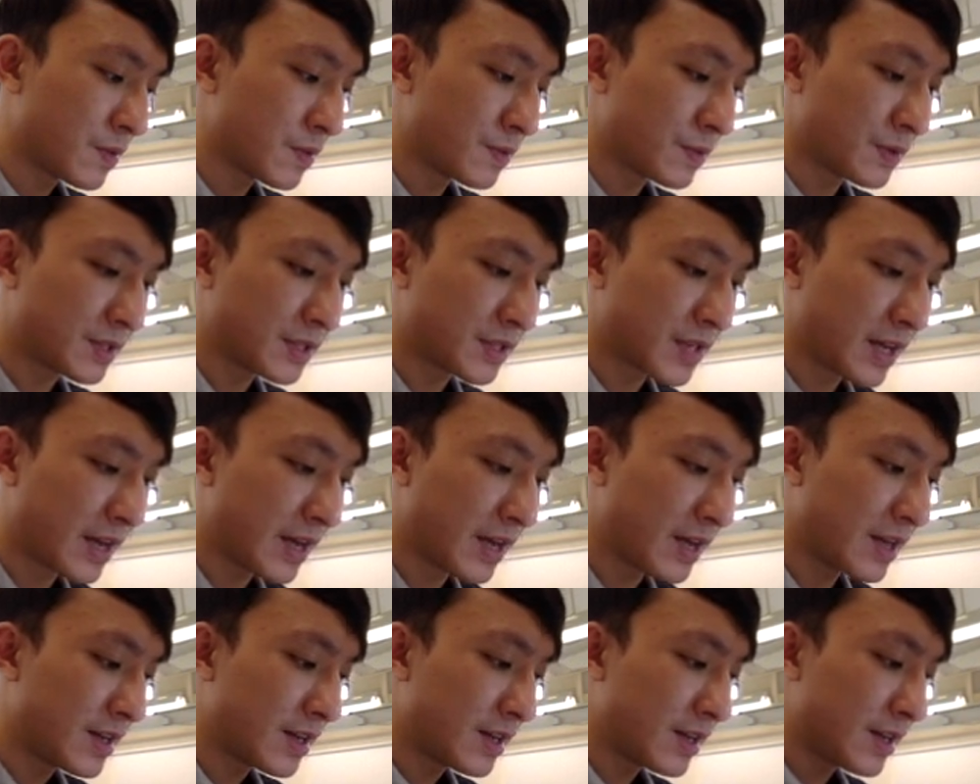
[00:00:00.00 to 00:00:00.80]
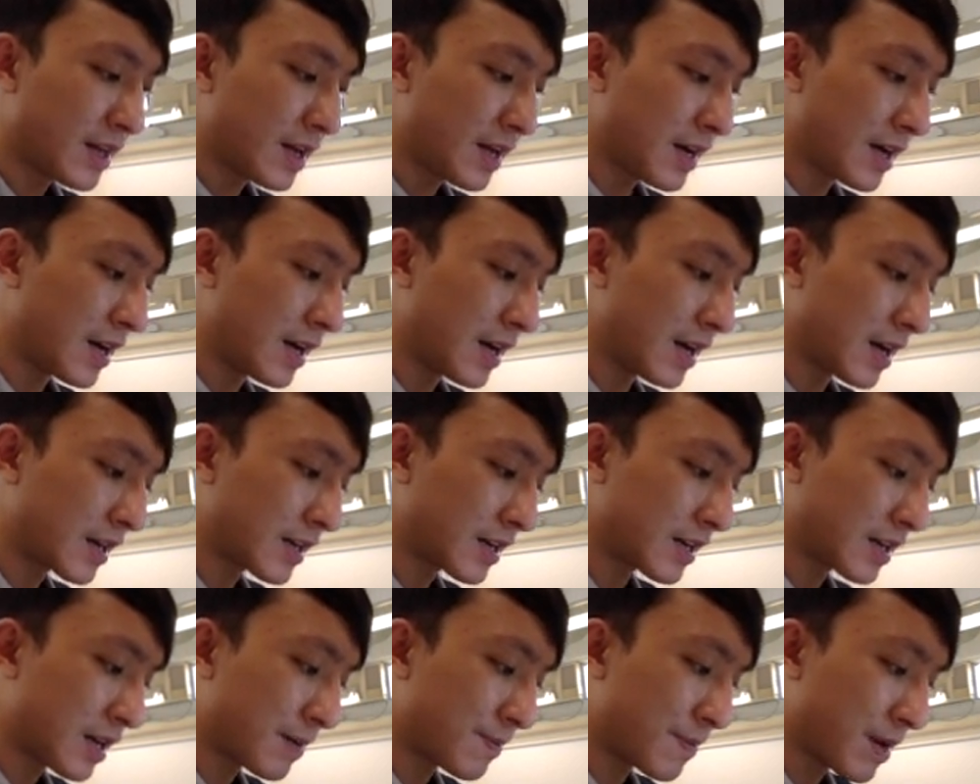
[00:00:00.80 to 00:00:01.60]
we would say
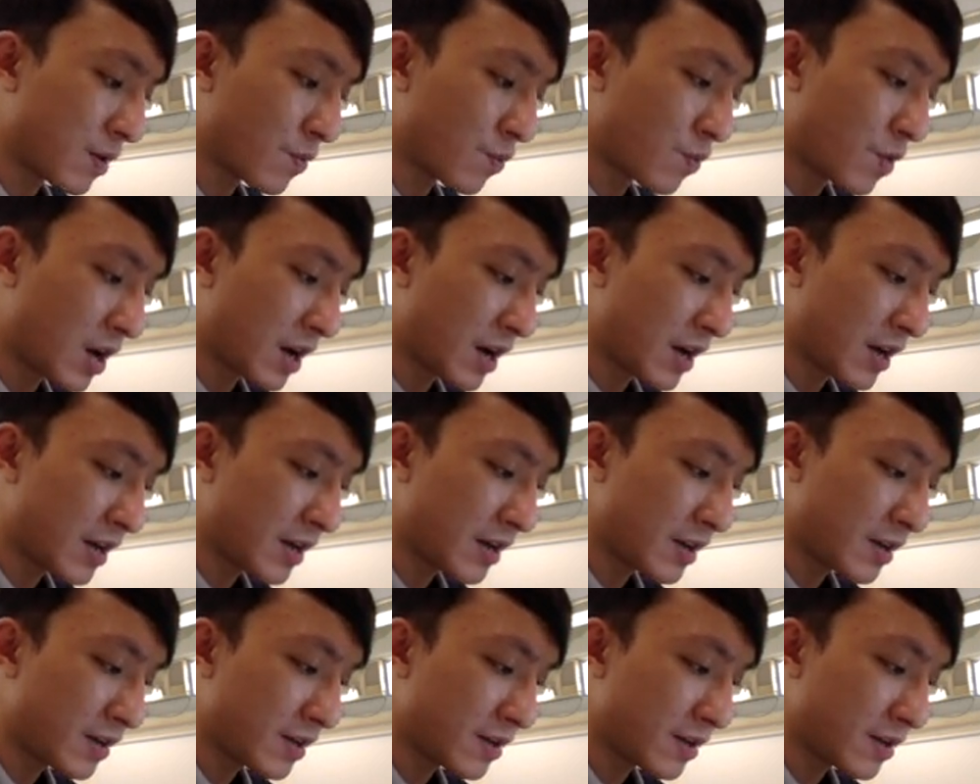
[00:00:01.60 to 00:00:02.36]
compound Y,